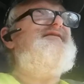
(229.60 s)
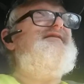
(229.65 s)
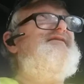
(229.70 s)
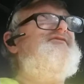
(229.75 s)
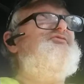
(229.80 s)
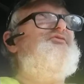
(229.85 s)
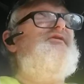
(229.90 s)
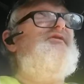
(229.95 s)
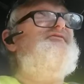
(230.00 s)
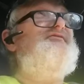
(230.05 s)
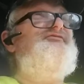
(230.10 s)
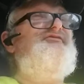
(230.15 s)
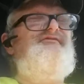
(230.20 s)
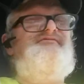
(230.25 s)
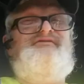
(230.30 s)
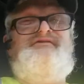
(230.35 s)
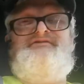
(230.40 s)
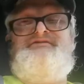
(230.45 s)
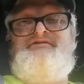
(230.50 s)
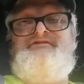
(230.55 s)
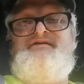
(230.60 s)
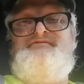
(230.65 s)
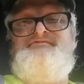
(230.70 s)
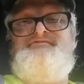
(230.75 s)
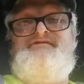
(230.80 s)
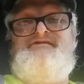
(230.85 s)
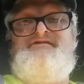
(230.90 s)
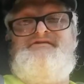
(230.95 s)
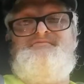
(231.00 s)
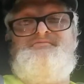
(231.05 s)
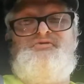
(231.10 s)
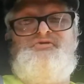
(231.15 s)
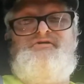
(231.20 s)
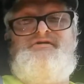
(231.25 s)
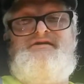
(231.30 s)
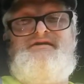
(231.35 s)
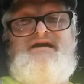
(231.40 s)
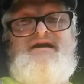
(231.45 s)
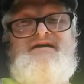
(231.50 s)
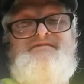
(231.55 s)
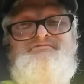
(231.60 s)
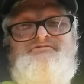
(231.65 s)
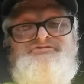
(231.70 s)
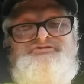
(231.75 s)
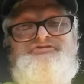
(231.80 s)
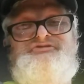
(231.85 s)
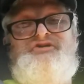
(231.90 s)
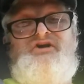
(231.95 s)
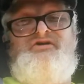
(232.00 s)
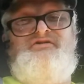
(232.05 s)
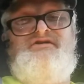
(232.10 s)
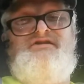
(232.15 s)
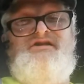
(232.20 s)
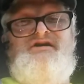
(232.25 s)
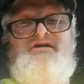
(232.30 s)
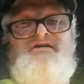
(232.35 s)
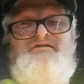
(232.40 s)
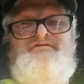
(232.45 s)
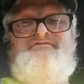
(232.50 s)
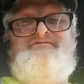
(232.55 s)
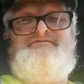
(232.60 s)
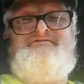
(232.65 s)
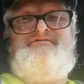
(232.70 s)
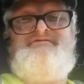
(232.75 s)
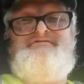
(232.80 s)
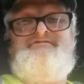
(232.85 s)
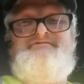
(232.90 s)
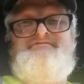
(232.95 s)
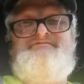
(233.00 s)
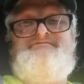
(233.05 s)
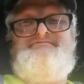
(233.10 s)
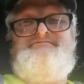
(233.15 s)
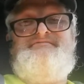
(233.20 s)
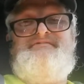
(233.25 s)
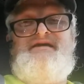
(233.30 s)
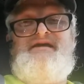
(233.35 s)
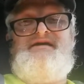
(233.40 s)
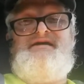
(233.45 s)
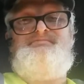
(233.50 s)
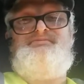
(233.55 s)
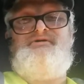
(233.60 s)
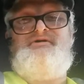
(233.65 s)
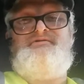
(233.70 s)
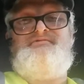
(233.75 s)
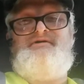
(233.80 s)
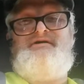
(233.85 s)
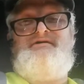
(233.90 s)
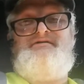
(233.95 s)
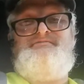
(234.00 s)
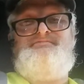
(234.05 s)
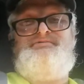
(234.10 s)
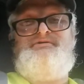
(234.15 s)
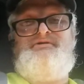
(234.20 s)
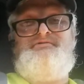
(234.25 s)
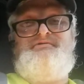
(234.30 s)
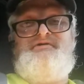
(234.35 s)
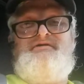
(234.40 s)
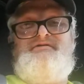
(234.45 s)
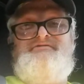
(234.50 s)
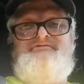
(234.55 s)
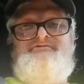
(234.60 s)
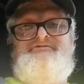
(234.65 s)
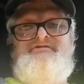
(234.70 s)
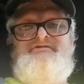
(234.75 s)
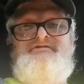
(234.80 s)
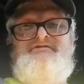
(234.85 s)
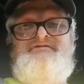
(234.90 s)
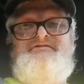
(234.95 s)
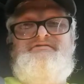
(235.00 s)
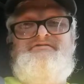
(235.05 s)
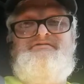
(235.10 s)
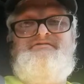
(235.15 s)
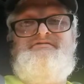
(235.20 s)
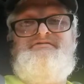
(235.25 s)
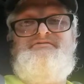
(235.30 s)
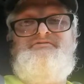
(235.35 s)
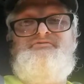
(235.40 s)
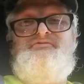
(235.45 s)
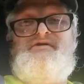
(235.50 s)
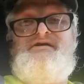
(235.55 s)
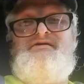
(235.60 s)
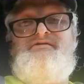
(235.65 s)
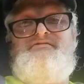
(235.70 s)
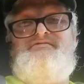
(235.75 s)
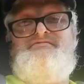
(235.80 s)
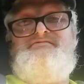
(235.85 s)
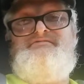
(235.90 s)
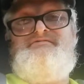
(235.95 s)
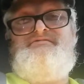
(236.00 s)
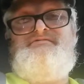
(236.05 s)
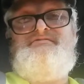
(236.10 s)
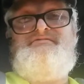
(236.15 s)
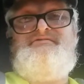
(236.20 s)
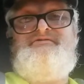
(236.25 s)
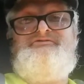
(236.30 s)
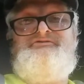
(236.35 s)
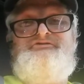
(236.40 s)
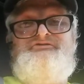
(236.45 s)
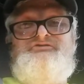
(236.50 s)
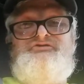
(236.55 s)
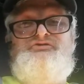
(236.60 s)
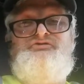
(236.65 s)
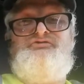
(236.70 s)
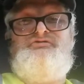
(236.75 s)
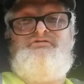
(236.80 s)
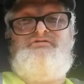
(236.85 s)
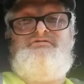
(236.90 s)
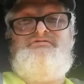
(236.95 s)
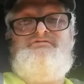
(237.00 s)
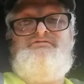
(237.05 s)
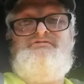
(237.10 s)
at 12:57 in the morning, I was sawing logs. Hey, Pill Raider's in there. Wow, this is cool.